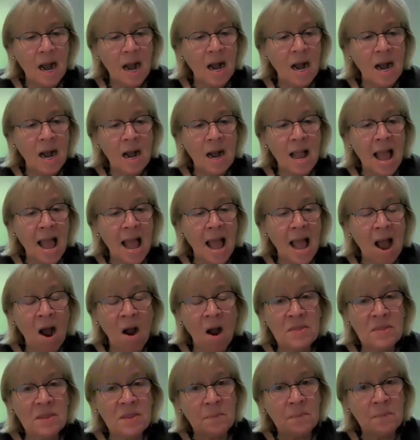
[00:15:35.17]
uh,
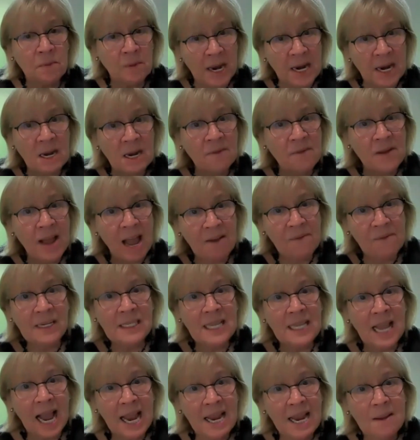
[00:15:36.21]
on the brink of
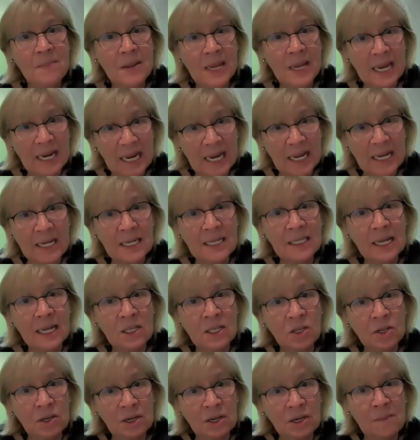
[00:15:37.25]
having diabetes,
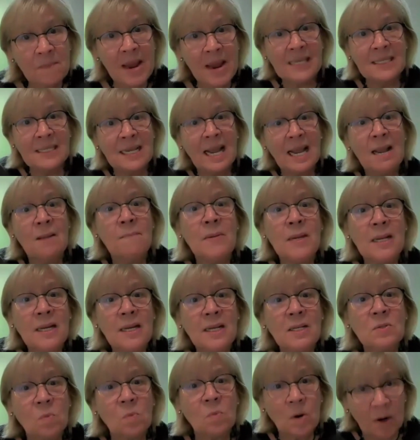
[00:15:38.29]
it's going to make
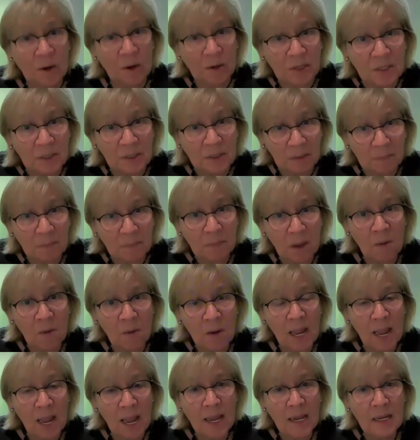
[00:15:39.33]
diabetes worse.
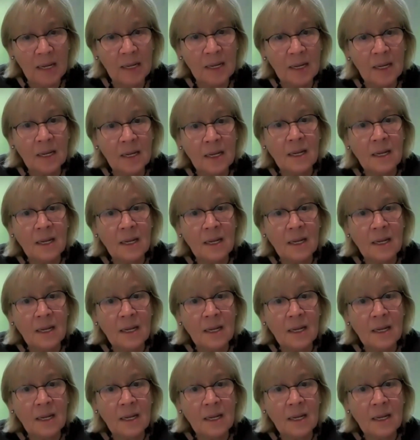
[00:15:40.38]
Okay.